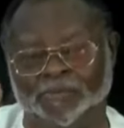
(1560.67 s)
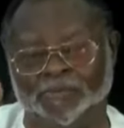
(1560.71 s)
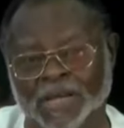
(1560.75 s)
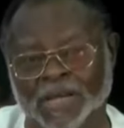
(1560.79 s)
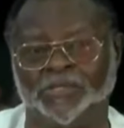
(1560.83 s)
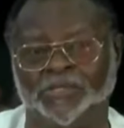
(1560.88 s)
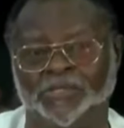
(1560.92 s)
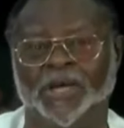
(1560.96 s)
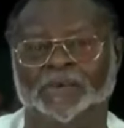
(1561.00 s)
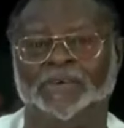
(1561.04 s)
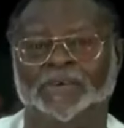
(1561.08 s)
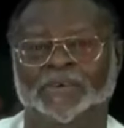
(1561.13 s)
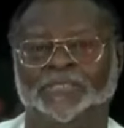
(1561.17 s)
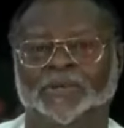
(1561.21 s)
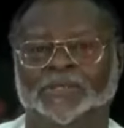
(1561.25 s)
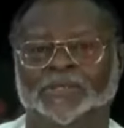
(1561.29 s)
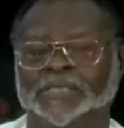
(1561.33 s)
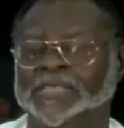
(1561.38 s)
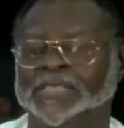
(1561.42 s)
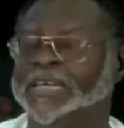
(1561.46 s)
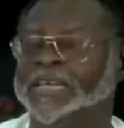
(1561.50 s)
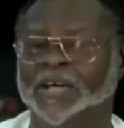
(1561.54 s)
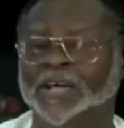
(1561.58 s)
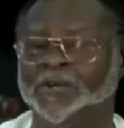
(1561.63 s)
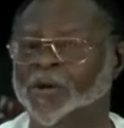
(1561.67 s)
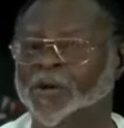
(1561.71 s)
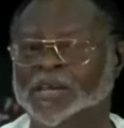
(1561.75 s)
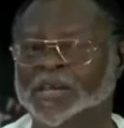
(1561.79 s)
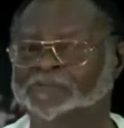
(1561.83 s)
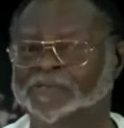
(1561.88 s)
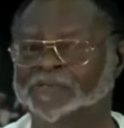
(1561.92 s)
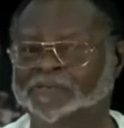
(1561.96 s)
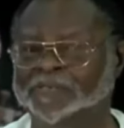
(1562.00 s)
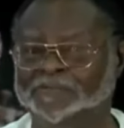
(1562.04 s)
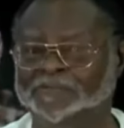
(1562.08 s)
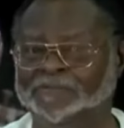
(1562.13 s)
of national resources, not
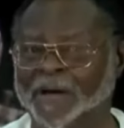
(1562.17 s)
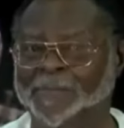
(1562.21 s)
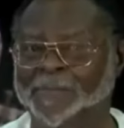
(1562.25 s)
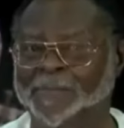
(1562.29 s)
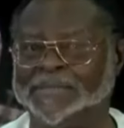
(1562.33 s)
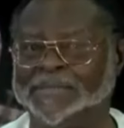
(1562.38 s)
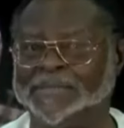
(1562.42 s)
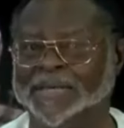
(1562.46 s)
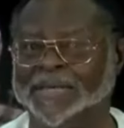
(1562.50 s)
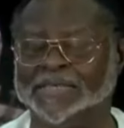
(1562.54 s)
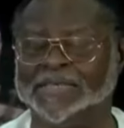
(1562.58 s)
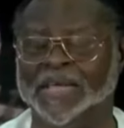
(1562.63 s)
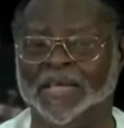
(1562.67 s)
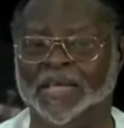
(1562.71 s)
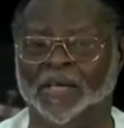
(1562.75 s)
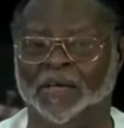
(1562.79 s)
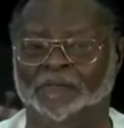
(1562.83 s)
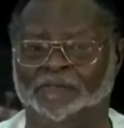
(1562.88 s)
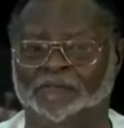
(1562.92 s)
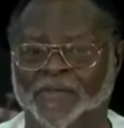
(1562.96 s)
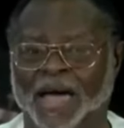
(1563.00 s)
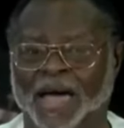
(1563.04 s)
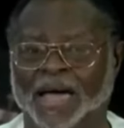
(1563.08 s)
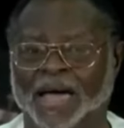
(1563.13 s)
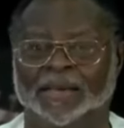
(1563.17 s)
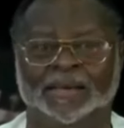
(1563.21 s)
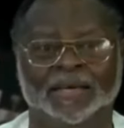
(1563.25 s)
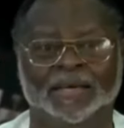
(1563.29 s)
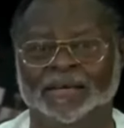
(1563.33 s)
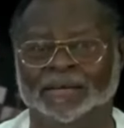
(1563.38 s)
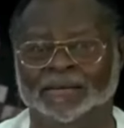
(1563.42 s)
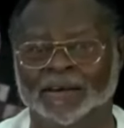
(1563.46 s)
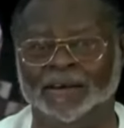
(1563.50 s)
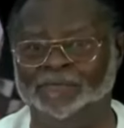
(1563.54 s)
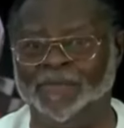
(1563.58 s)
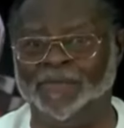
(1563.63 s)
the 55% you find
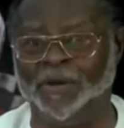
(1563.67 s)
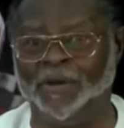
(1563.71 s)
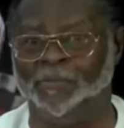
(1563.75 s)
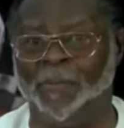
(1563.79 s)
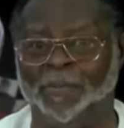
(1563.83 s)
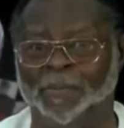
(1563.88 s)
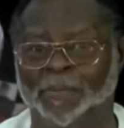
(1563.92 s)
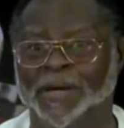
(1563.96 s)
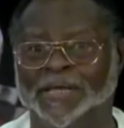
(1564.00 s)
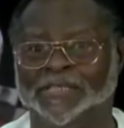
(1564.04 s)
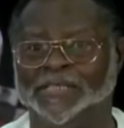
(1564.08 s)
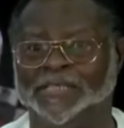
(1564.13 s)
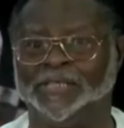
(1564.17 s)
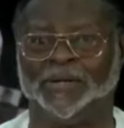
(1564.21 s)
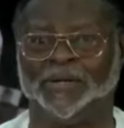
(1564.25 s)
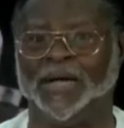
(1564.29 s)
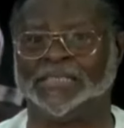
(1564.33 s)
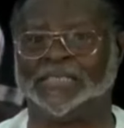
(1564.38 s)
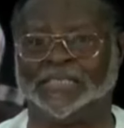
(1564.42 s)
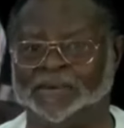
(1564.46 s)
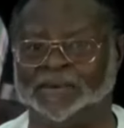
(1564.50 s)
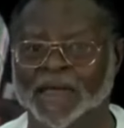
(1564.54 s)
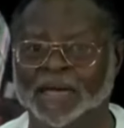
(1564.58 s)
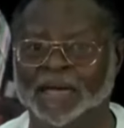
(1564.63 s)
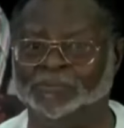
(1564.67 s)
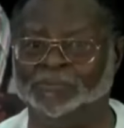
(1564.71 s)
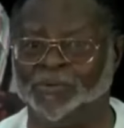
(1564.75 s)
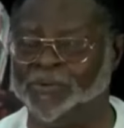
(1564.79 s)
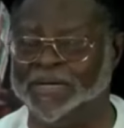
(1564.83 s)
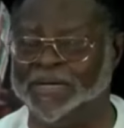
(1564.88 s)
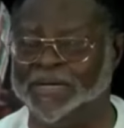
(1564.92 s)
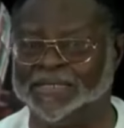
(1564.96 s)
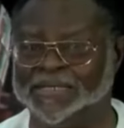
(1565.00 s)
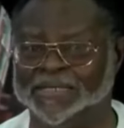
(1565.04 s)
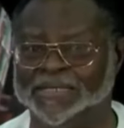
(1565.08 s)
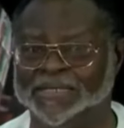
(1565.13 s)
revenue mobilization ascribed to
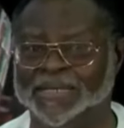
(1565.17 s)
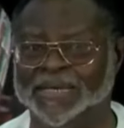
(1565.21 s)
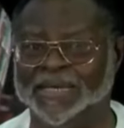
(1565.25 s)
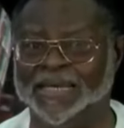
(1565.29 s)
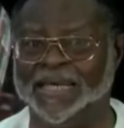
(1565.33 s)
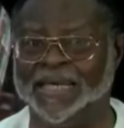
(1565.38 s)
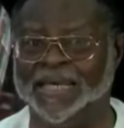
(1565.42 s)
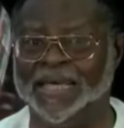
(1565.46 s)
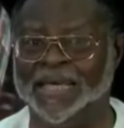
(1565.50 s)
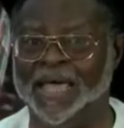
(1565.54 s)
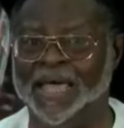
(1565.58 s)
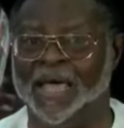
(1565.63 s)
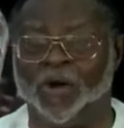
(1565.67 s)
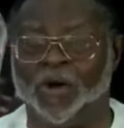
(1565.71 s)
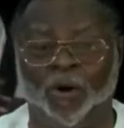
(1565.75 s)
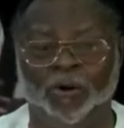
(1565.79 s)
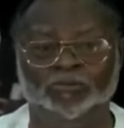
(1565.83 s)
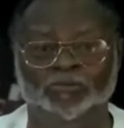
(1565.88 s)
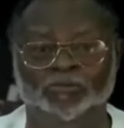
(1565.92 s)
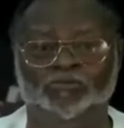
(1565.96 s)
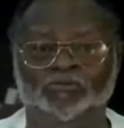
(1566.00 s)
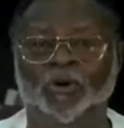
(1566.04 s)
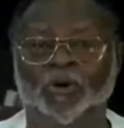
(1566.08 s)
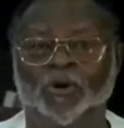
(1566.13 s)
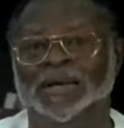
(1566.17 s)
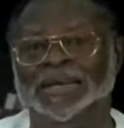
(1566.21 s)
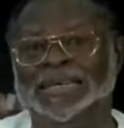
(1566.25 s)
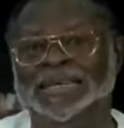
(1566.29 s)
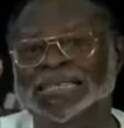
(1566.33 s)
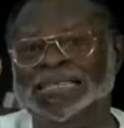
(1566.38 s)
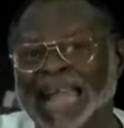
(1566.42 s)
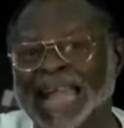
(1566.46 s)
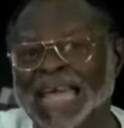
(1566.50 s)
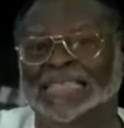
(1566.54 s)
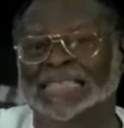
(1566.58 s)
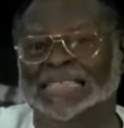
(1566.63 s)
it. Control
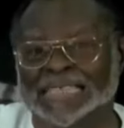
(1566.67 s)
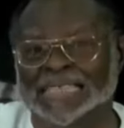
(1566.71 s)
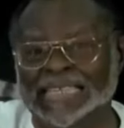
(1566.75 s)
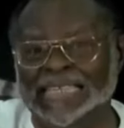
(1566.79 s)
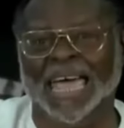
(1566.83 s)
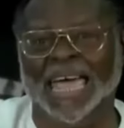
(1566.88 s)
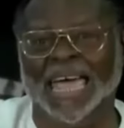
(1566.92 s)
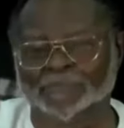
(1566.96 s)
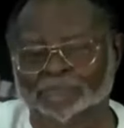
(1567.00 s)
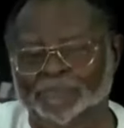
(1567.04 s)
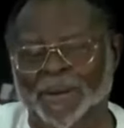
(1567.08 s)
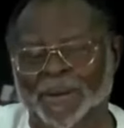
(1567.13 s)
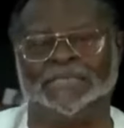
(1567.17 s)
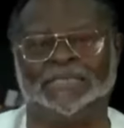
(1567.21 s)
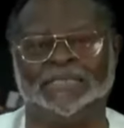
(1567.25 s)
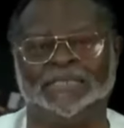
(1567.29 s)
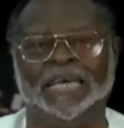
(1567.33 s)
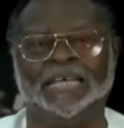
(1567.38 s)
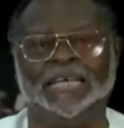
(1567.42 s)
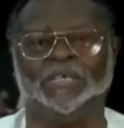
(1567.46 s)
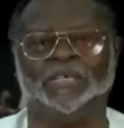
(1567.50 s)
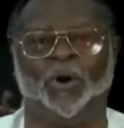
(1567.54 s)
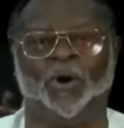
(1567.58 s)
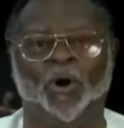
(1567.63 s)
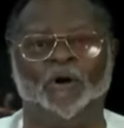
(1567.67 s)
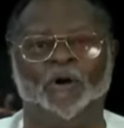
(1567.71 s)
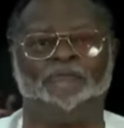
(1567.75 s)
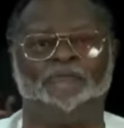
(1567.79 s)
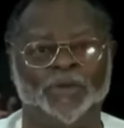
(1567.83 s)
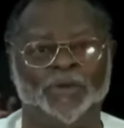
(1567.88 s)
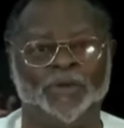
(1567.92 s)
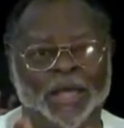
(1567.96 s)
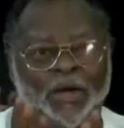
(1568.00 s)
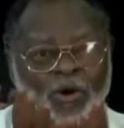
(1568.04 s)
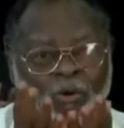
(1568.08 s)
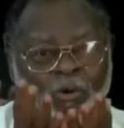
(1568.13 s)
99% of
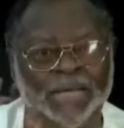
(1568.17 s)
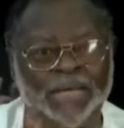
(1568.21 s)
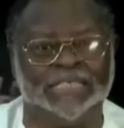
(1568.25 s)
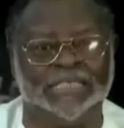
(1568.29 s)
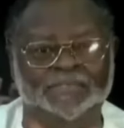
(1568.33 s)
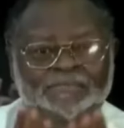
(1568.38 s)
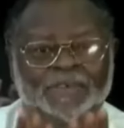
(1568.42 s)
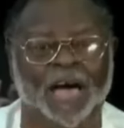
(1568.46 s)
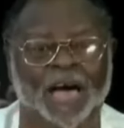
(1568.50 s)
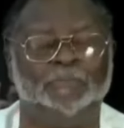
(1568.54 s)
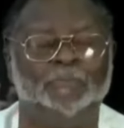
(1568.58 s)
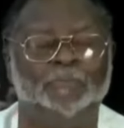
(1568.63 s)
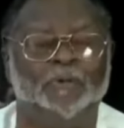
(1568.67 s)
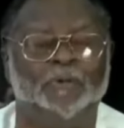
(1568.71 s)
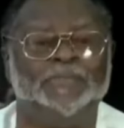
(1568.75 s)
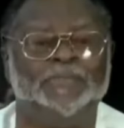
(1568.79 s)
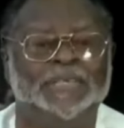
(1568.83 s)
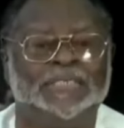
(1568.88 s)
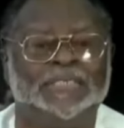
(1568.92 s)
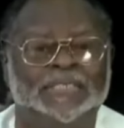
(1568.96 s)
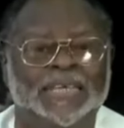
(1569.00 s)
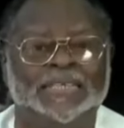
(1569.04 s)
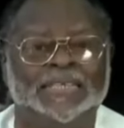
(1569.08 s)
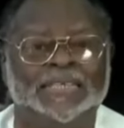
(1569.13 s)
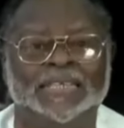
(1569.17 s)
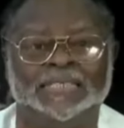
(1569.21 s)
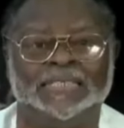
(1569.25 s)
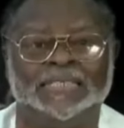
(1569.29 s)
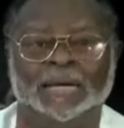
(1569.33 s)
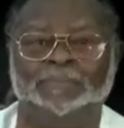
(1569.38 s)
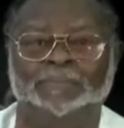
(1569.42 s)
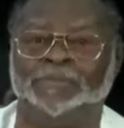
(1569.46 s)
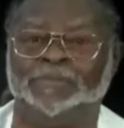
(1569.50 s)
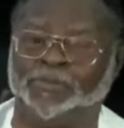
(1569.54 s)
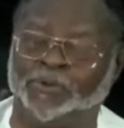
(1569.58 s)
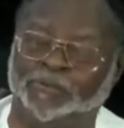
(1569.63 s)
the coercive arm of the state in
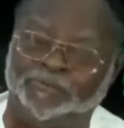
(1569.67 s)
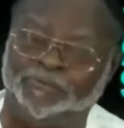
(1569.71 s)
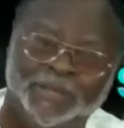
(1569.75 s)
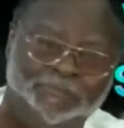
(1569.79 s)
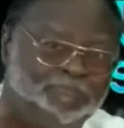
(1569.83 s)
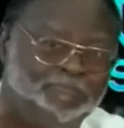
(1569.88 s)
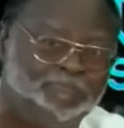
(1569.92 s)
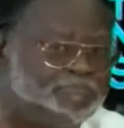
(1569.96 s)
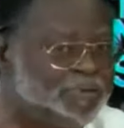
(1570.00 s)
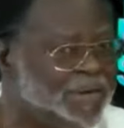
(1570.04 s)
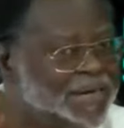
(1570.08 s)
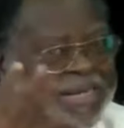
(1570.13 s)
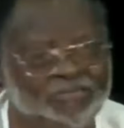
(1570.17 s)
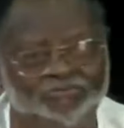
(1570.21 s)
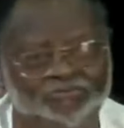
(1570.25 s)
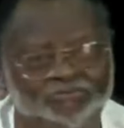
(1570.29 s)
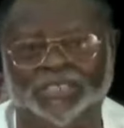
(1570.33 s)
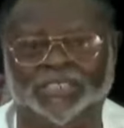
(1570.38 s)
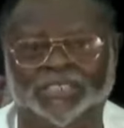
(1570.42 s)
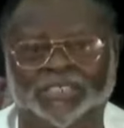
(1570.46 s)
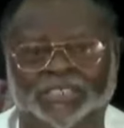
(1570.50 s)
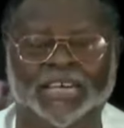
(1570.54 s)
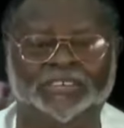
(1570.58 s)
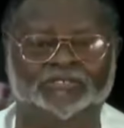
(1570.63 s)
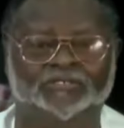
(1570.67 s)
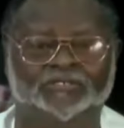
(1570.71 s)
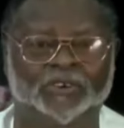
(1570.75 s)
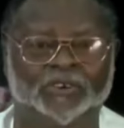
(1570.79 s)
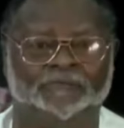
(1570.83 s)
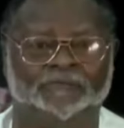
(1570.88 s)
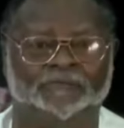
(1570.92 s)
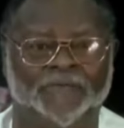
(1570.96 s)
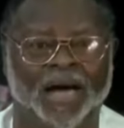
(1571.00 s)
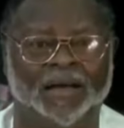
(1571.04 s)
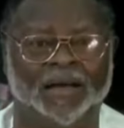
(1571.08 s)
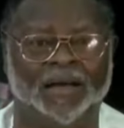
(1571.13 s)
terms of the trajectory
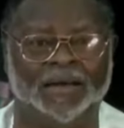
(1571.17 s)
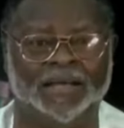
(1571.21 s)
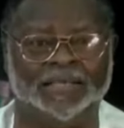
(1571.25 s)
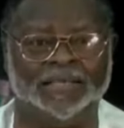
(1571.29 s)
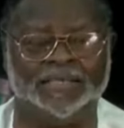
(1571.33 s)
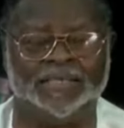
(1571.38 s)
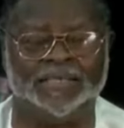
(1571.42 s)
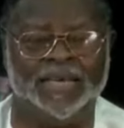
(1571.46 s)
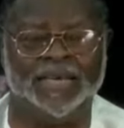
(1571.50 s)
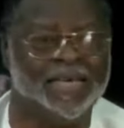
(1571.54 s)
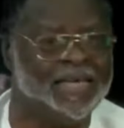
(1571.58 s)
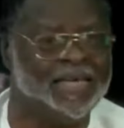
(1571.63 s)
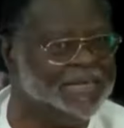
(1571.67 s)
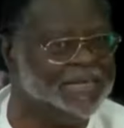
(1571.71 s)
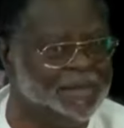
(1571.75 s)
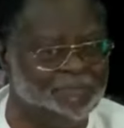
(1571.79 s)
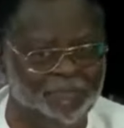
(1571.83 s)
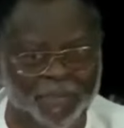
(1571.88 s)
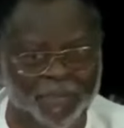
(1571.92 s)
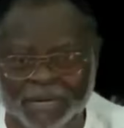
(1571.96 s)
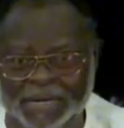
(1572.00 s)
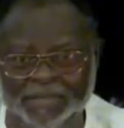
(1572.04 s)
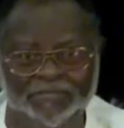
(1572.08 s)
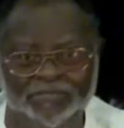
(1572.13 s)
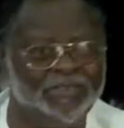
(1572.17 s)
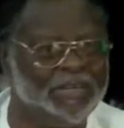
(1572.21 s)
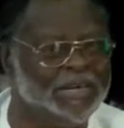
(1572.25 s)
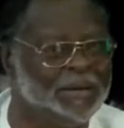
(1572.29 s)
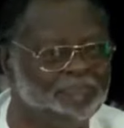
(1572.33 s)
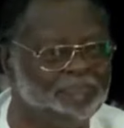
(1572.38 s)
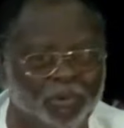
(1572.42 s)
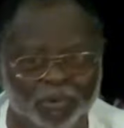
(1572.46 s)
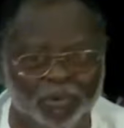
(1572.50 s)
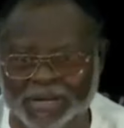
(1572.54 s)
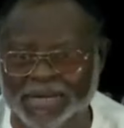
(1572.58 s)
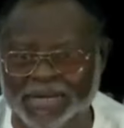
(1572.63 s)
of violence, the military, the
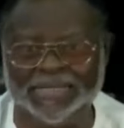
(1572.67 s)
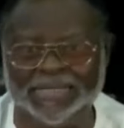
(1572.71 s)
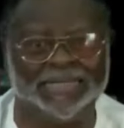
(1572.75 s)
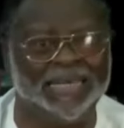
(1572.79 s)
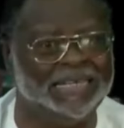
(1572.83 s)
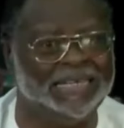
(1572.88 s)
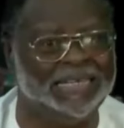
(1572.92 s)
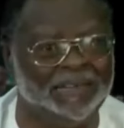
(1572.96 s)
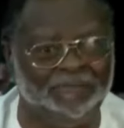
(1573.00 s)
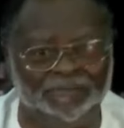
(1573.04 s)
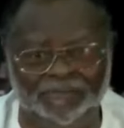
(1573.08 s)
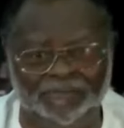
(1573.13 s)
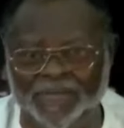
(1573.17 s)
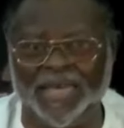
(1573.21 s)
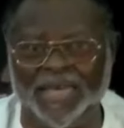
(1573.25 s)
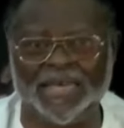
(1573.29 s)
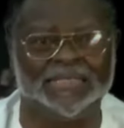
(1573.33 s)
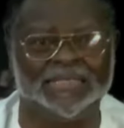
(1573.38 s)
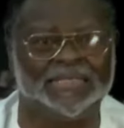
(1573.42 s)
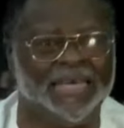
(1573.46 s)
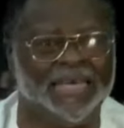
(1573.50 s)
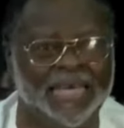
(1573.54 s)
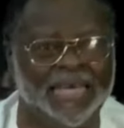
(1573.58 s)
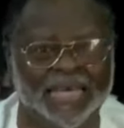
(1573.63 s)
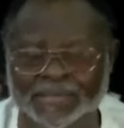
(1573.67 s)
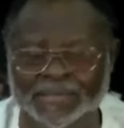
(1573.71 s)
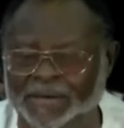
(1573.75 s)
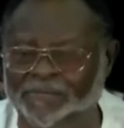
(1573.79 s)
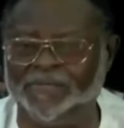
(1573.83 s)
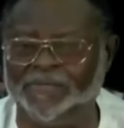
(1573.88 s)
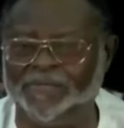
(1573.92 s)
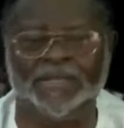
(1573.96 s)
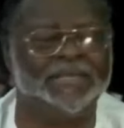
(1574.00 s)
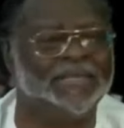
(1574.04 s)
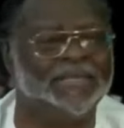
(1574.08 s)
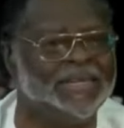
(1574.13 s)
police, the defense, the
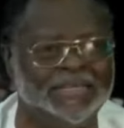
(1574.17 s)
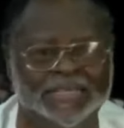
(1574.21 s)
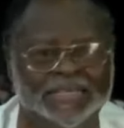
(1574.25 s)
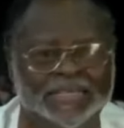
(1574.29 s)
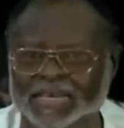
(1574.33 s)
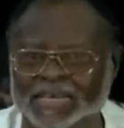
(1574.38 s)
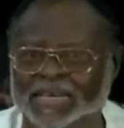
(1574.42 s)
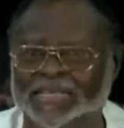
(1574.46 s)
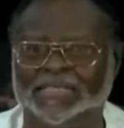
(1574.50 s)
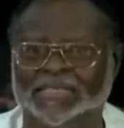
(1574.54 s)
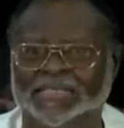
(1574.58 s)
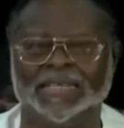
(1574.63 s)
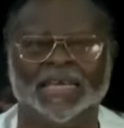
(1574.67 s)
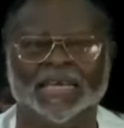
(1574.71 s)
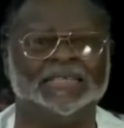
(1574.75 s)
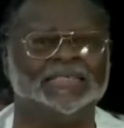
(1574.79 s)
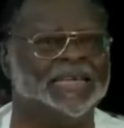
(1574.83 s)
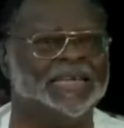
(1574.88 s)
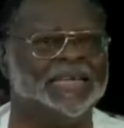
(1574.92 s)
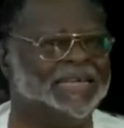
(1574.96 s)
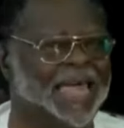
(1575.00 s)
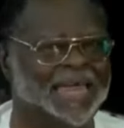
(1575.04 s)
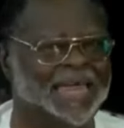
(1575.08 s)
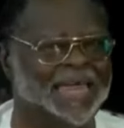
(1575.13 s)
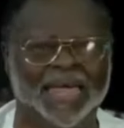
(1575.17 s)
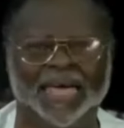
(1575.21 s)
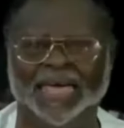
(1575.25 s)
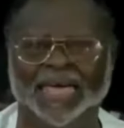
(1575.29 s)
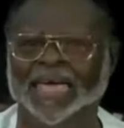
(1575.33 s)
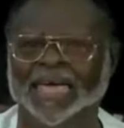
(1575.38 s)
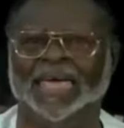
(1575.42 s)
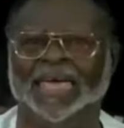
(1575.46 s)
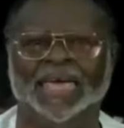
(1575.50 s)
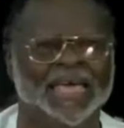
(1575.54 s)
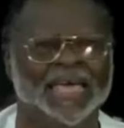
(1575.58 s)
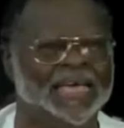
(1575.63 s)
everything, the DSS and
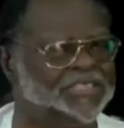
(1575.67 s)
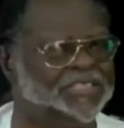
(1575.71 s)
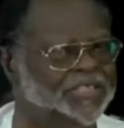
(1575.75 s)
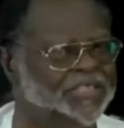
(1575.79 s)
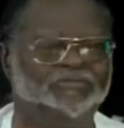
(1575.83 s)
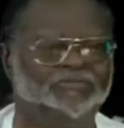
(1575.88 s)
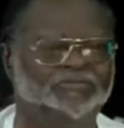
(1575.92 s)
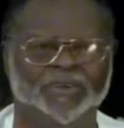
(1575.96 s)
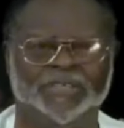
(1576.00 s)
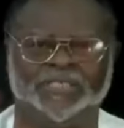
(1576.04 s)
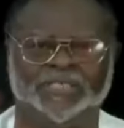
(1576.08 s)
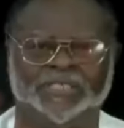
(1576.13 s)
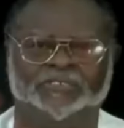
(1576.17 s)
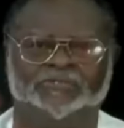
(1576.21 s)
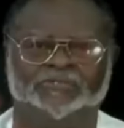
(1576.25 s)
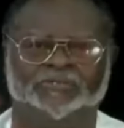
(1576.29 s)
NIA, etc.,